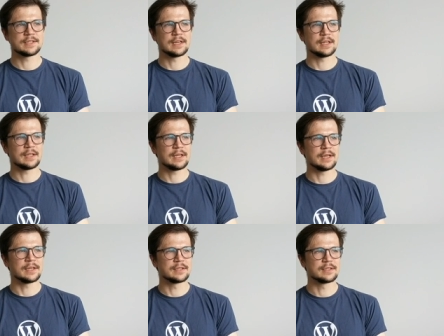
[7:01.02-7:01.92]
that
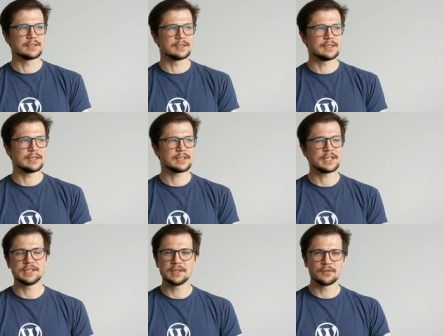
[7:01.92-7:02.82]
he
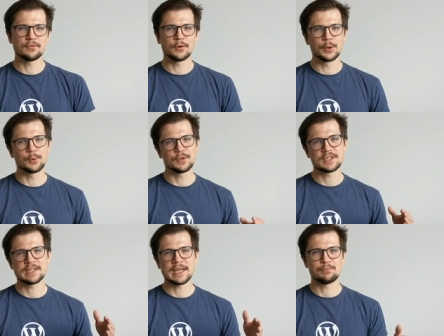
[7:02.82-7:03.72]
didn't follow the
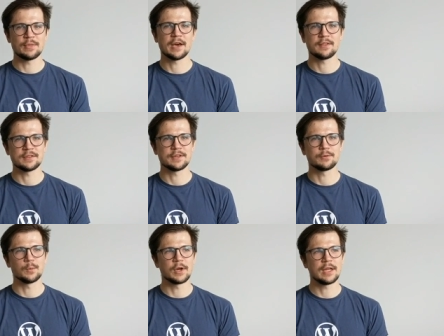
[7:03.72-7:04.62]
same path as
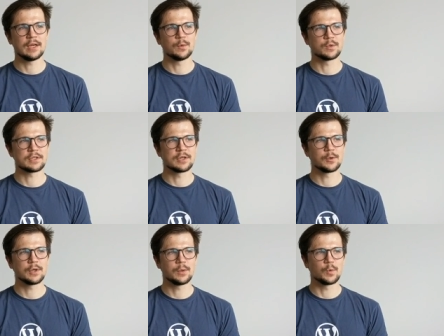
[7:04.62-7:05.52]
everybody. He was
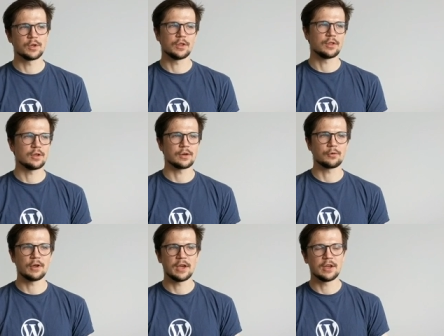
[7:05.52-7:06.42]
going with
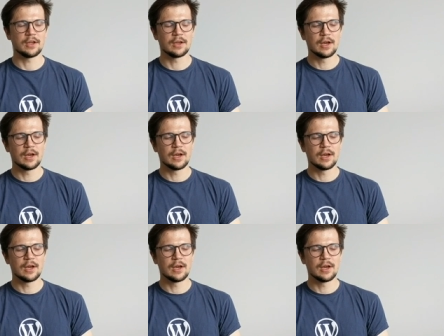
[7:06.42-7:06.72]
creating